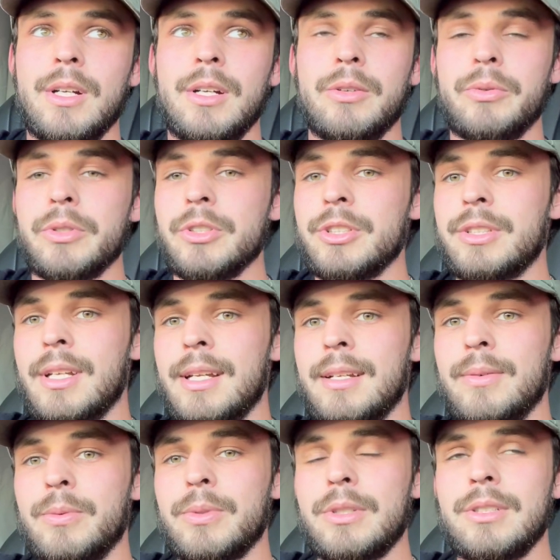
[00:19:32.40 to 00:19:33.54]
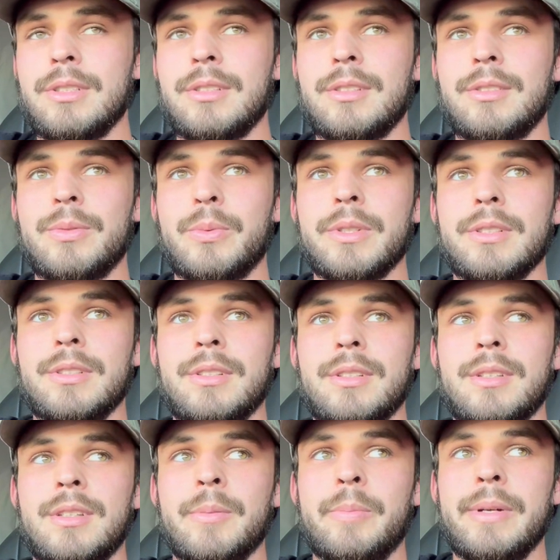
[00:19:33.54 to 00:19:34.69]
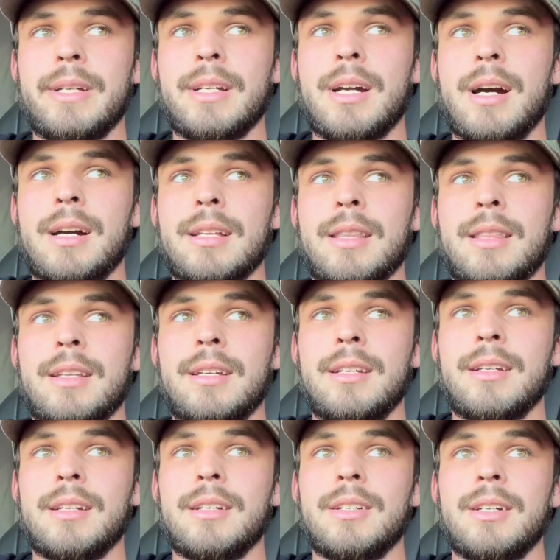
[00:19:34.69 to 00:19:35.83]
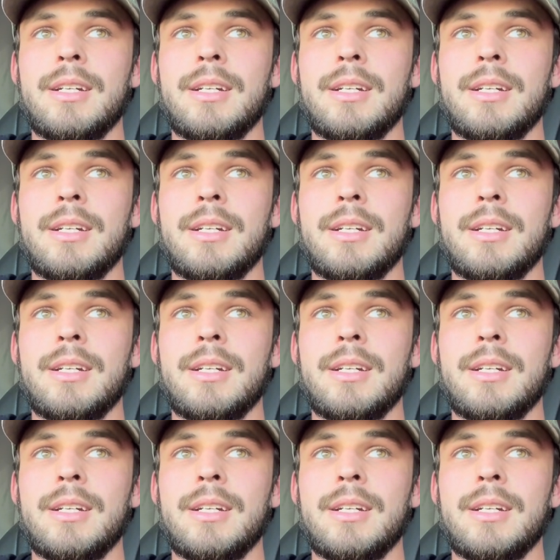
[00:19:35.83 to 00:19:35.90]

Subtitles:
real estate was the big hot thing.